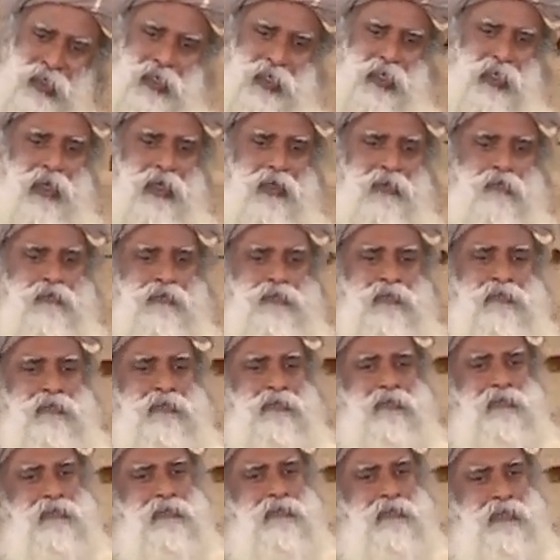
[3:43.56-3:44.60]
a cave,
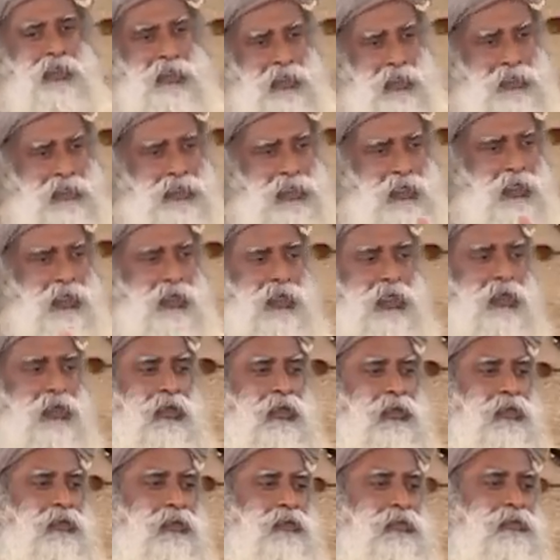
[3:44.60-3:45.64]
there is a
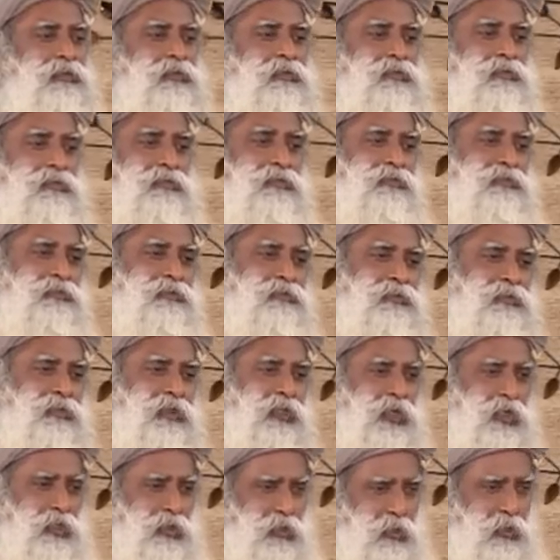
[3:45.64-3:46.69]

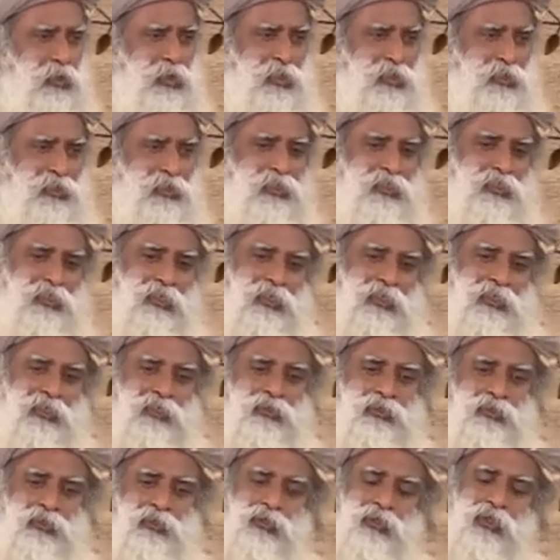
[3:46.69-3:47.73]
yogi sitting,
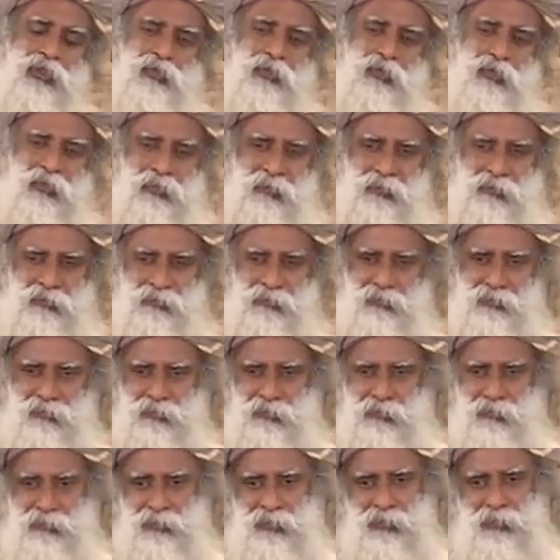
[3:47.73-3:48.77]
you can go.
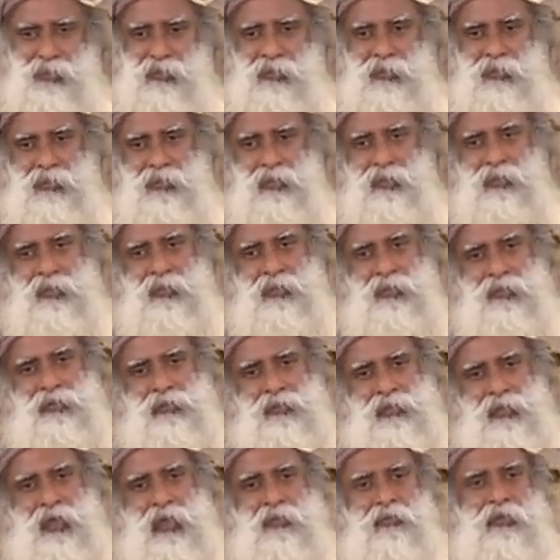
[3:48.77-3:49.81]

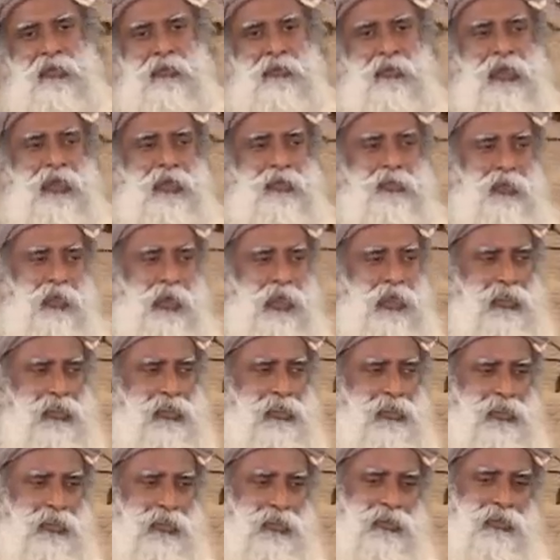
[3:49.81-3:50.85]
So our man
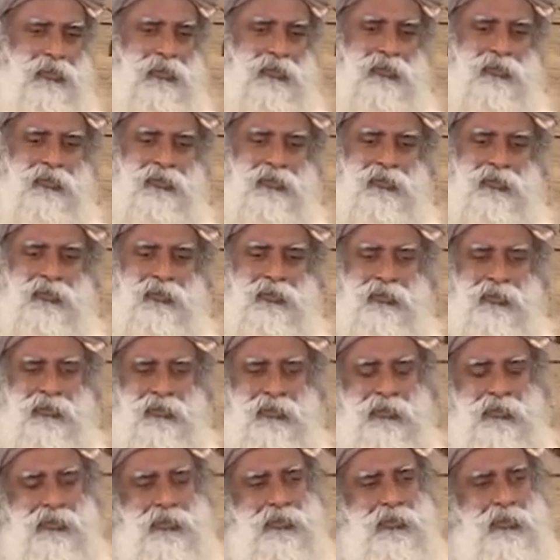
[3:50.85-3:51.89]
went,
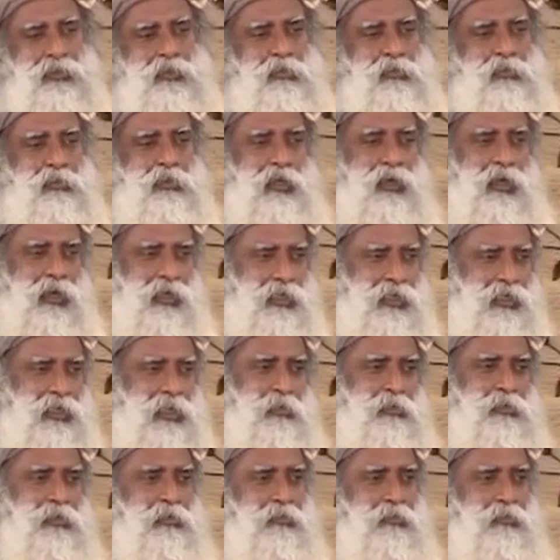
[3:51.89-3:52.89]
plodded up